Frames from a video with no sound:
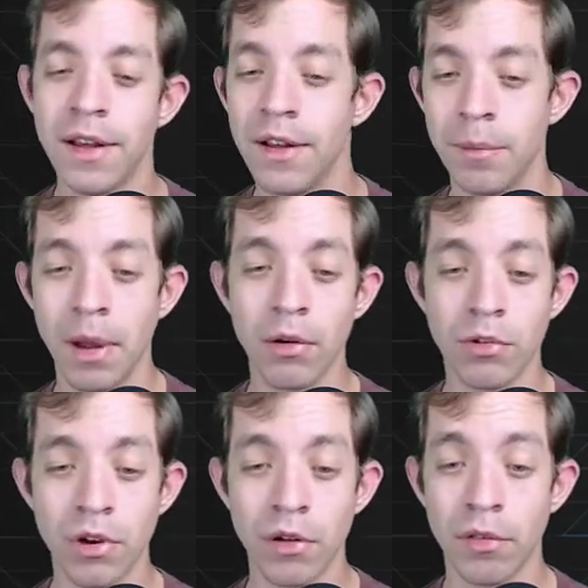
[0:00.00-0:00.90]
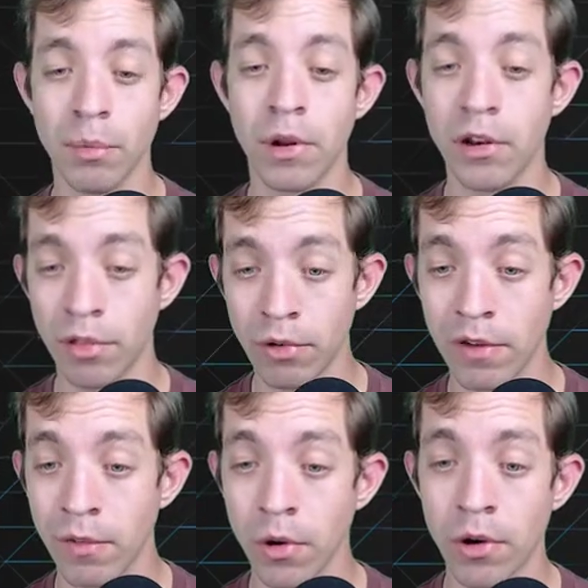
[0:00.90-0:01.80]
Micro trailers are pretty
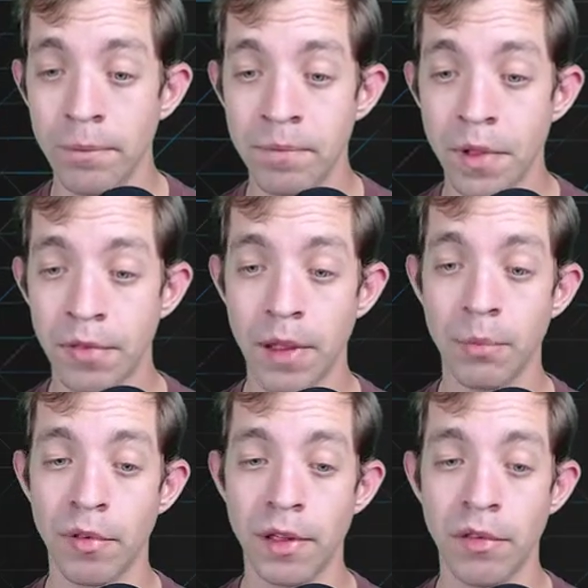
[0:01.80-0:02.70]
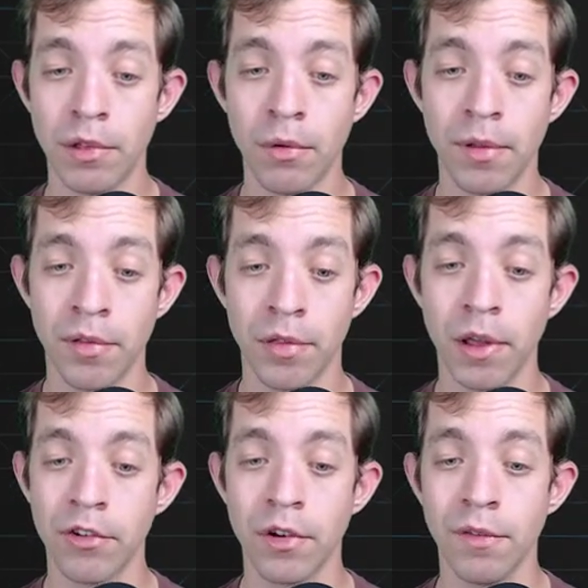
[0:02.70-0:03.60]
straightforward. Steam presents you with a
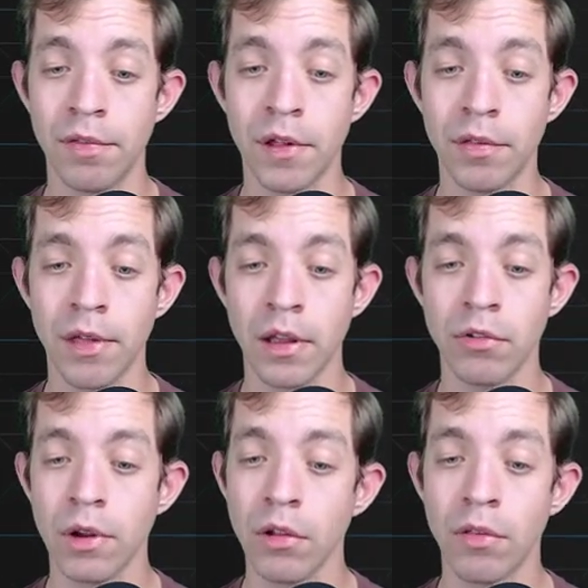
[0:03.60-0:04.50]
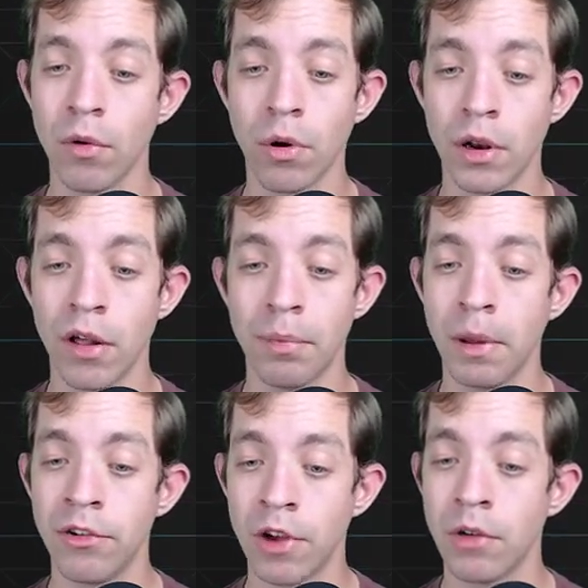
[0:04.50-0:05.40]
selection of 6-second trailers organized
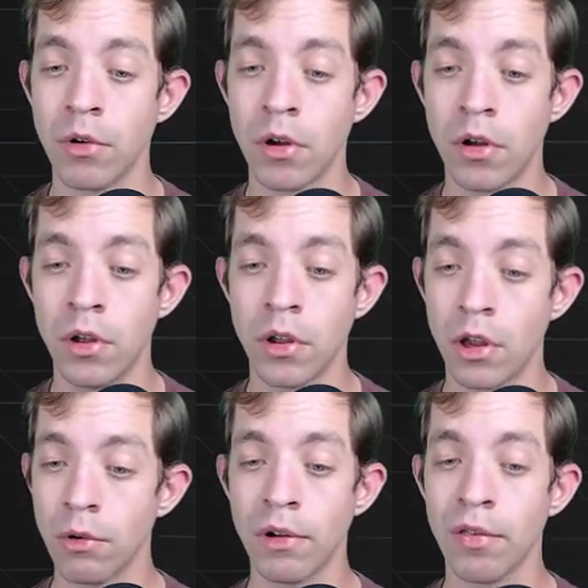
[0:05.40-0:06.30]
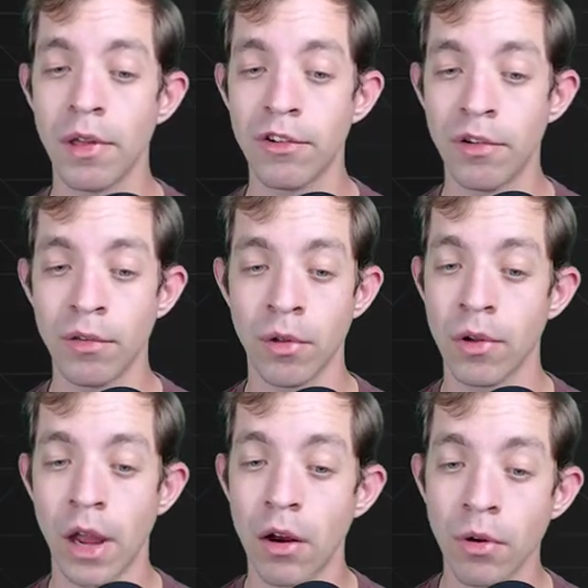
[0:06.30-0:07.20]
by genre, curator selections, or other
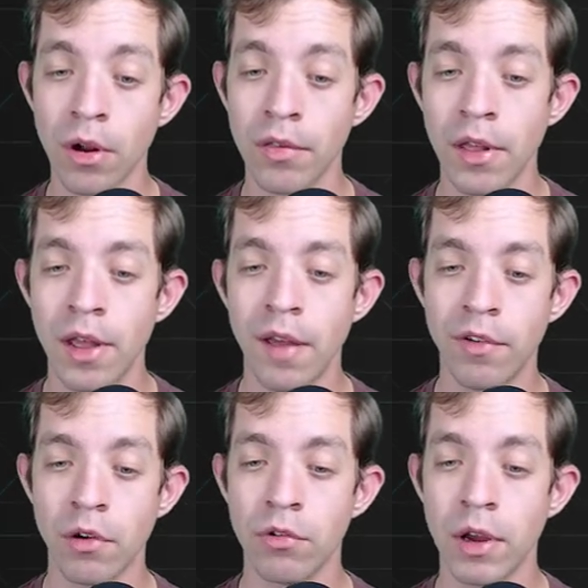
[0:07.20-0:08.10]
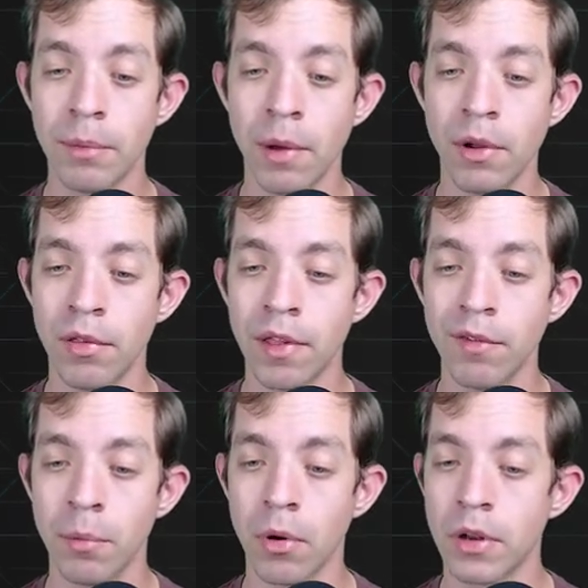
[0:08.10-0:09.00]
categories. If you're intrigued by what you see of
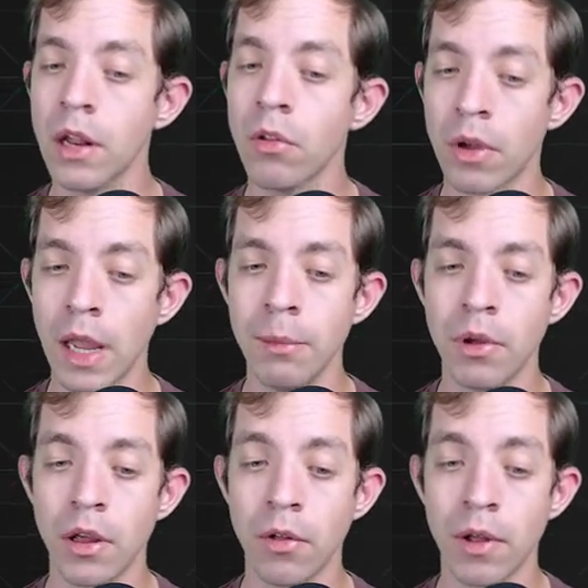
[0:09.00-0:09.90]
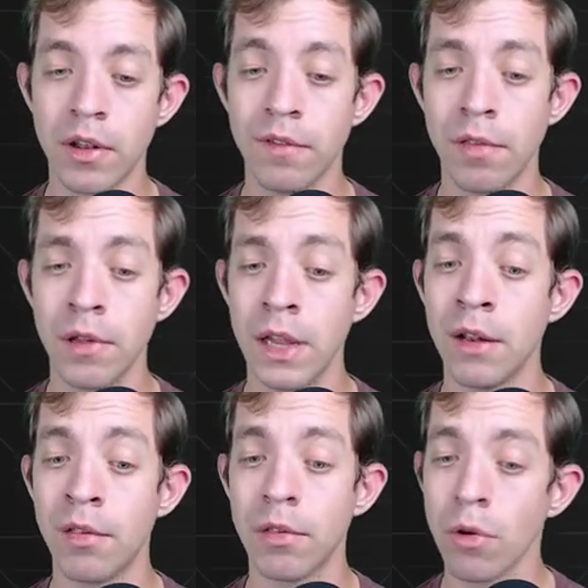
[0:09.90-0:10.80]
a particular game, you can click to visit
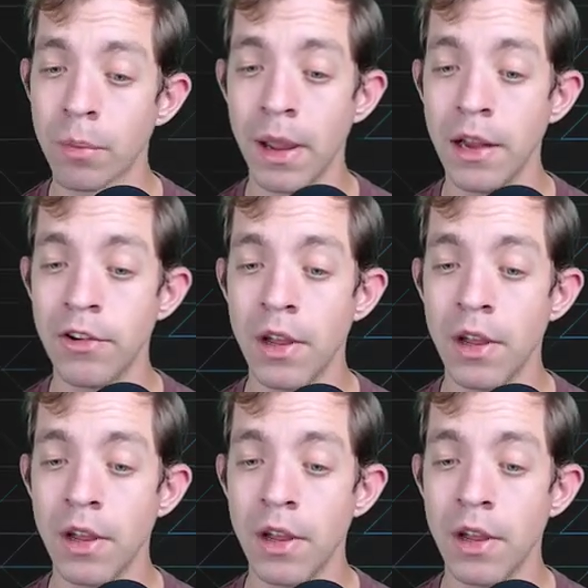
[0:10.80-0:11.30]
its store page.